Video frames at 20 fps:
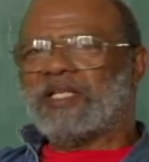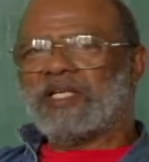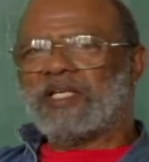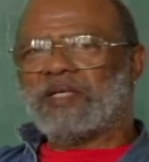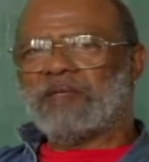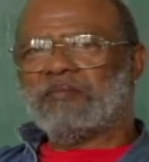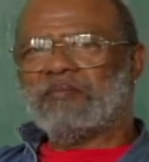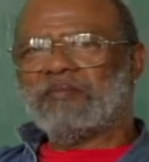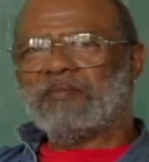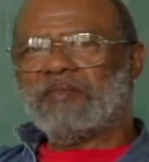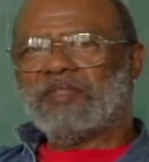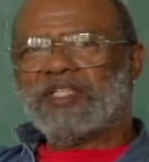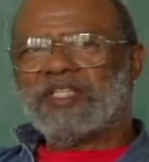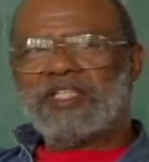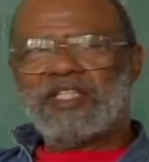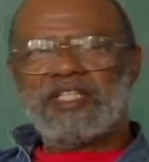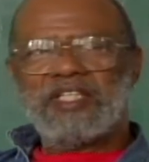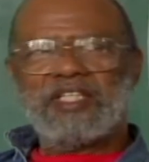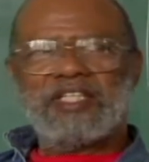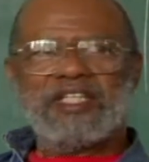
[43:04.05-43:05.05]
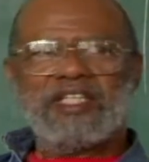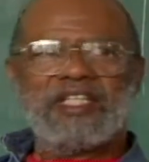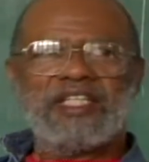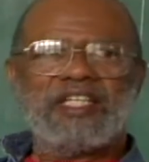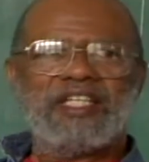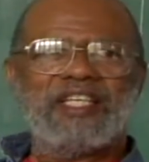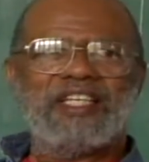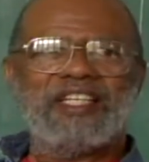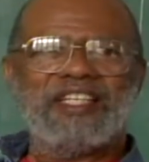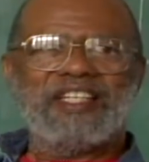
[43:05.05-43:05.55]
up,
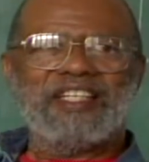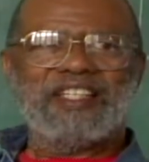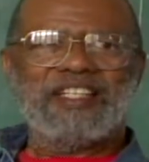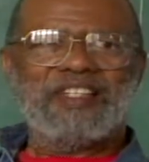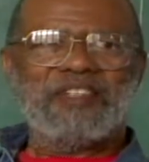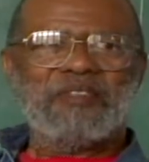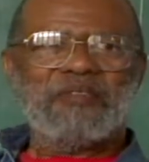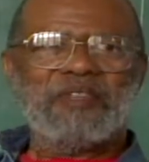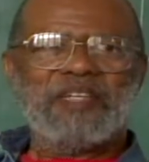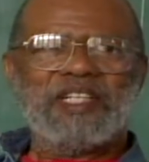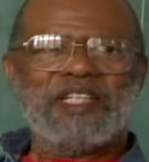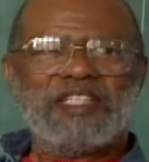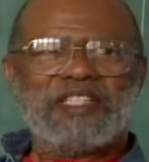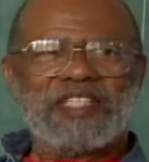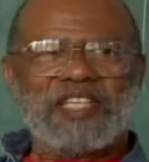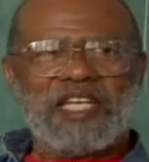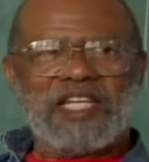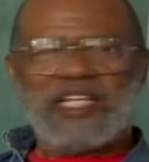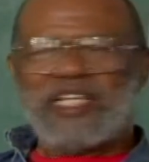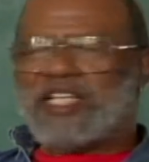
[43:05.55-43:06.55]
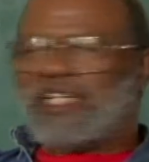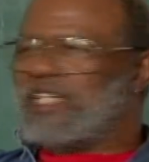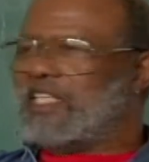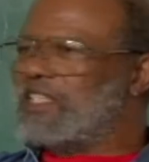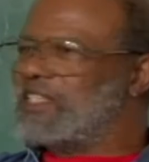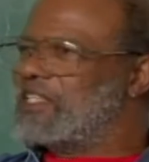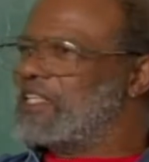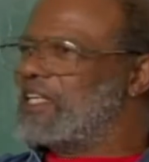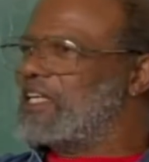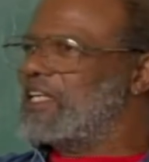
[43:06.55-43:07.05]
but he said,
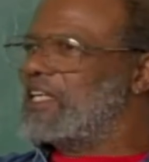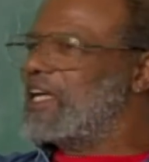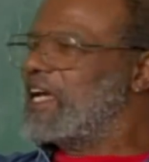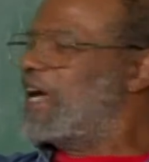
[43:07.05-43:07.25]
anything